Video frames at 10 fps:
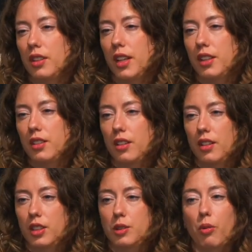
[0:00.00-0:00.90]
and like
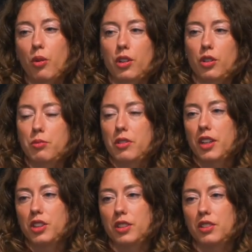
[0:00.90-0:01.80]
explore those
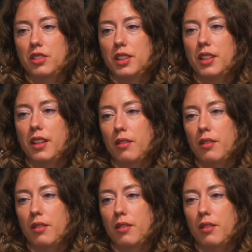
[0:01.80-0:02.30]
potential and see